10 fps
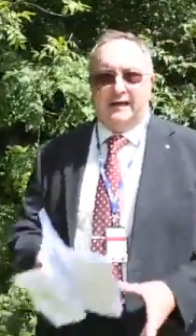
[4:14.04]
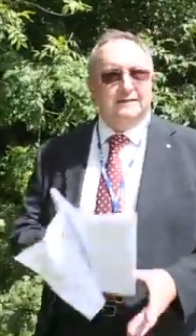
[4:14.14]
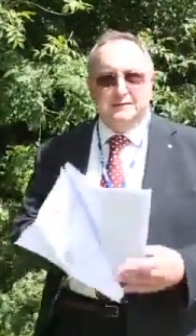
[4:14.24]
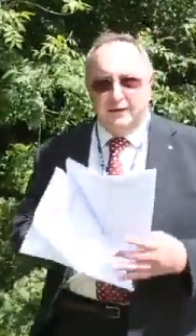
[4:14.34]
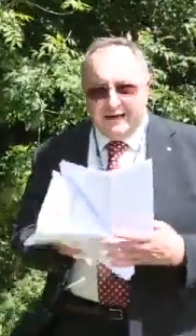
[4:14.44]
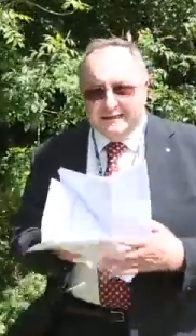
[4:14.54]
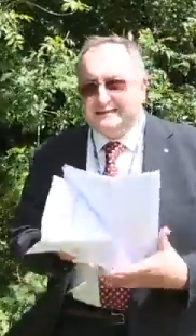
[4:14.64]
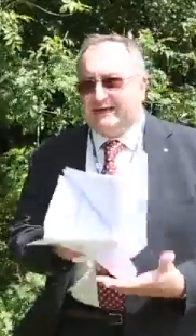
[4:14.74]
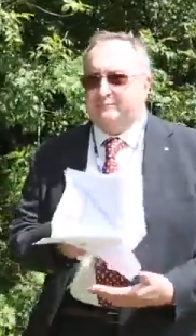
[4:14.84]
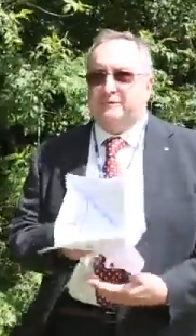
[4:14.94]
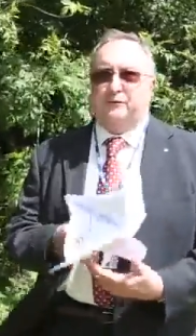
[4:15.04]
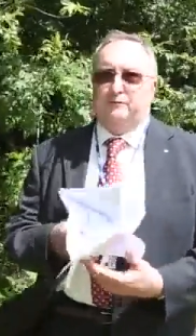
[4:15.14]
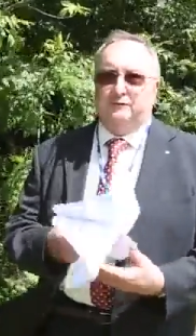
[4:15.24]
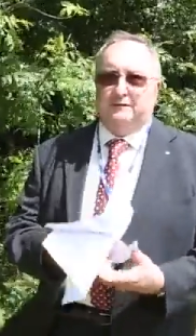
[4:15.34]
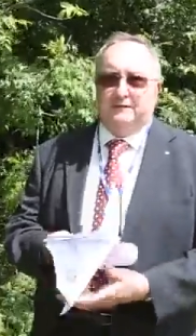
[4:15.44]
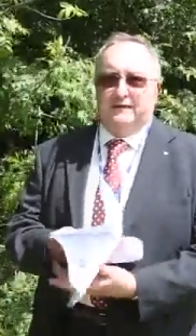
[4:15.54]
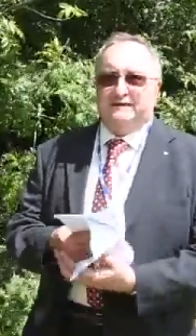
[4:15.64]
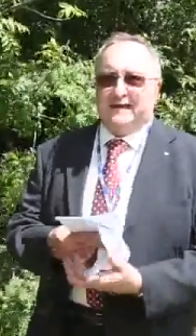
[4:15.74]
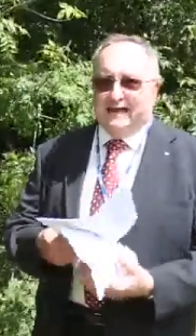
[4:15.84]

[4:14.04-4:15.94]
It's not acceptable. It's